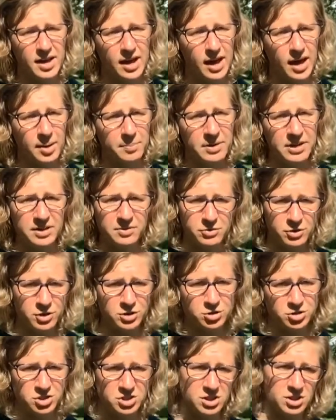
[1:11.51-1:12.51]
And if you're
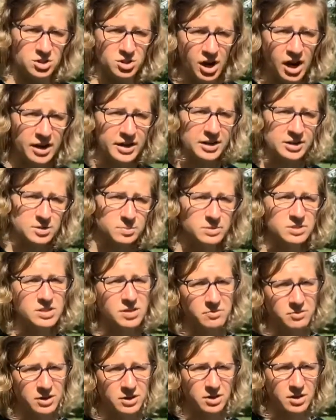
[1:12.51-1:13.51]
interested in talking
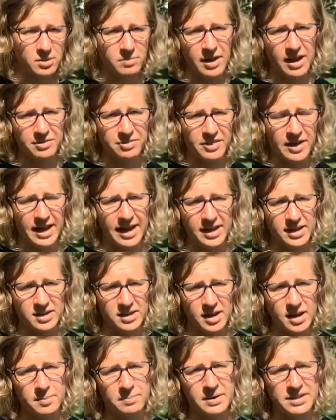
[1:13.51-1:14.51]
specifically about that,
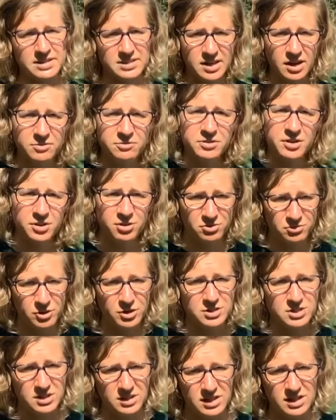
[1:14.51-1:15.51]
myself and other
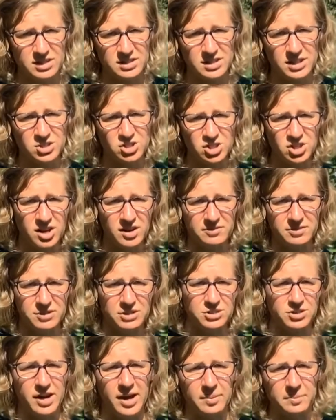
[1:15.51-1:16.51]
folks at the Extension
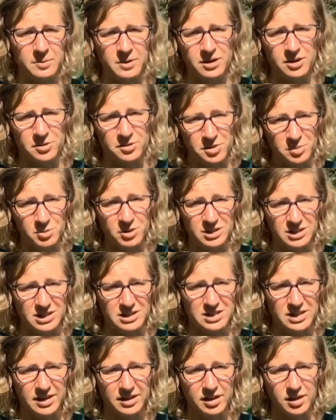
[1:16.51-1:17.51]
Office are happy to go into more
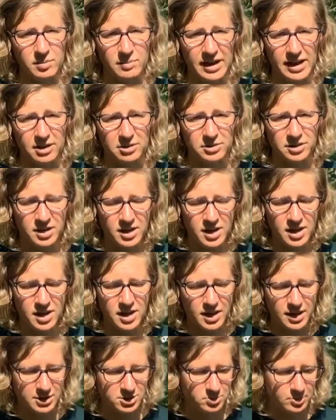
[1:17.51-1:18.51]
detail about
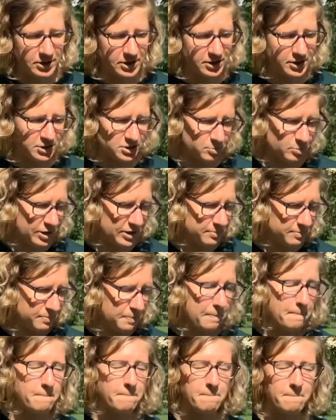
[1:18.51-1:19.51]
asparagus
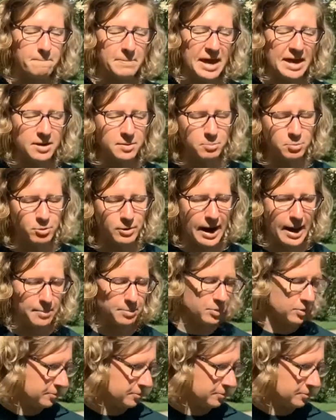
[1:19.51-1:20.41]
bed prep.